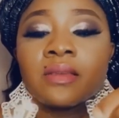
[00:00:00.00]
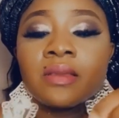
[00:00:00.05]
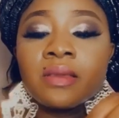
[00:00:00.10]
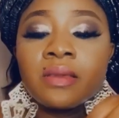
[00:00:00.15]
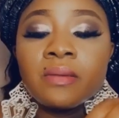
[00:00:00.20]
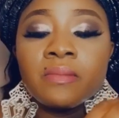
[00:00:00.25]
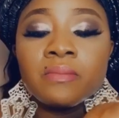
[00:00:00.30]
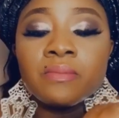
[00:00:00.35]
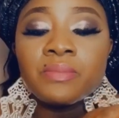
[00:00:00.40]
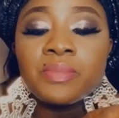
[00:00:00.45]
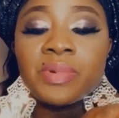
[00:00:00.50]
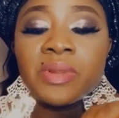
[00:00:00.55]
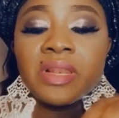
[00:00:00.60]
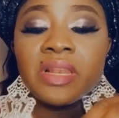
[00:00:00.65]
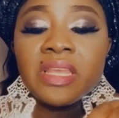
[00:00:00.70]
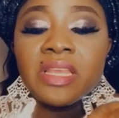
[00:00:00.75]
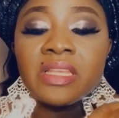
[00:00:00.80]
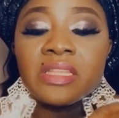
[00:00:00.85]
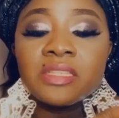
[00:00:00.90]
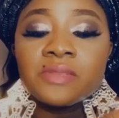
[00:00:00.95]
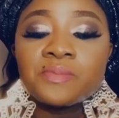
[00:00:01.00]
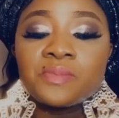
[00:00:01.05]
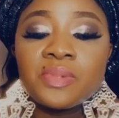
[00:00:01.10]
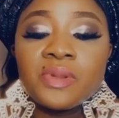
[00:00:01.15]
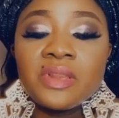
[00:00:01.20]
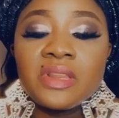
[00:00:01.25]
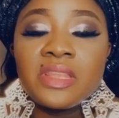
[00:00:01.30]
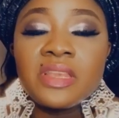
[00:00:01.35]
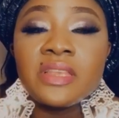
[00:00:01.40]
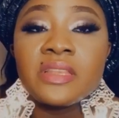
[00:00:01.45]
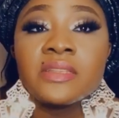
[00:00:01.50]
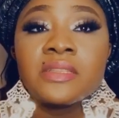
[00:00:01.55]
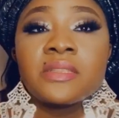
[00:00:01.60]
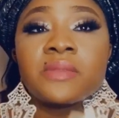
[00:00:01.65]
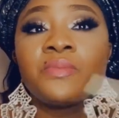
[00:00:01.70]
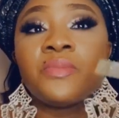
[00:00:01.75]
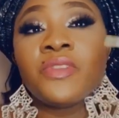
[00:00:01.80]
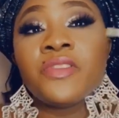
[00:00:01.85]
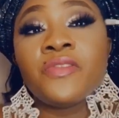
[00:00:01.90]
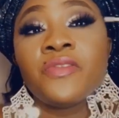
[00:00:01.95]
please
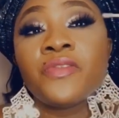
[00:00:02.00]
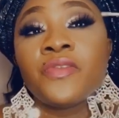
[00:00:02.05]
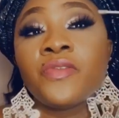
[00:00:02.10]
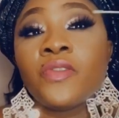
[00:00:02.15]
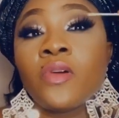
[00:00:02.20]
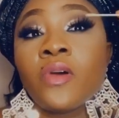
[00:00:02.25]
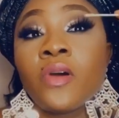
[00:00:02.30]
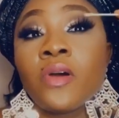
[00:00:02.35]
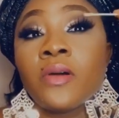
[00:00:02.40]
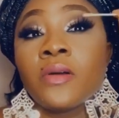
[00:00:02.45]
before